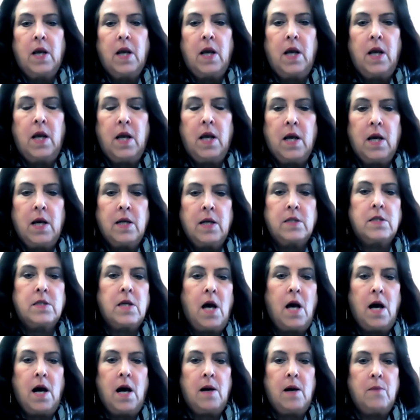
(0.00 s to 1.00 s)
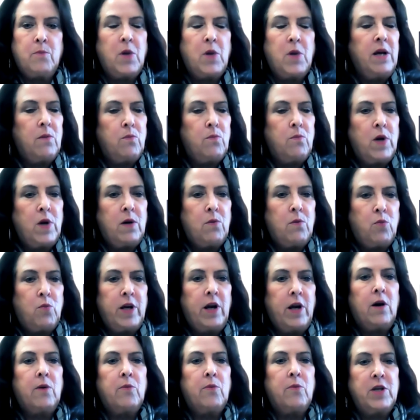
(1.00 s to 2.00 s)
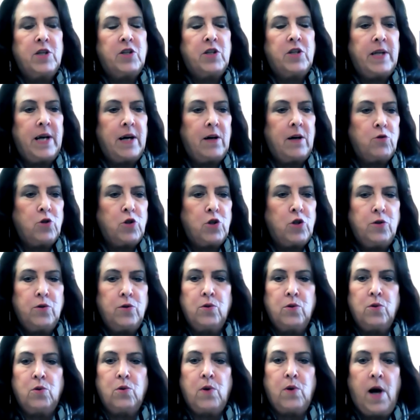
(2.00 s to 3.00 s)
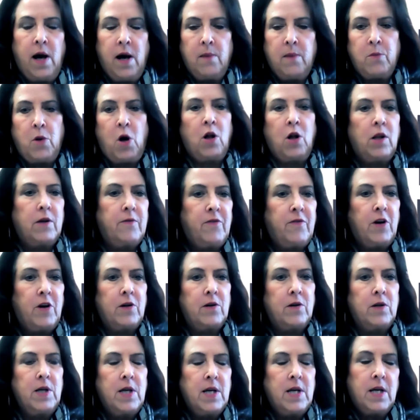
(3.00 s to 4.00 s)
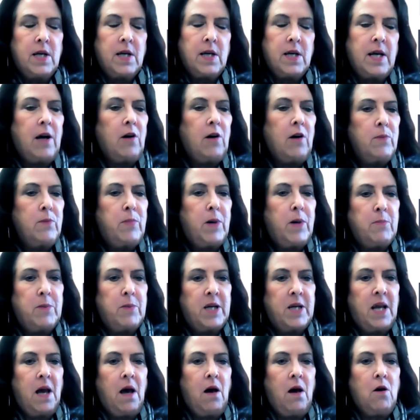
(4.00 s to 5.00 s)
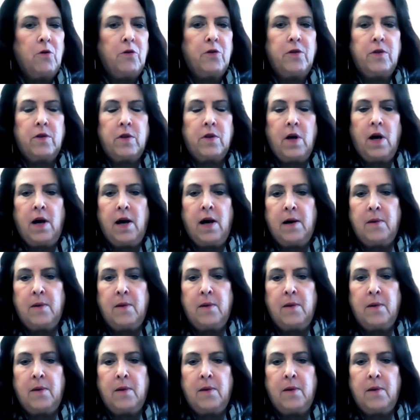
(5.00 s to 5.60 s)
And we are reaching out to all of our county public health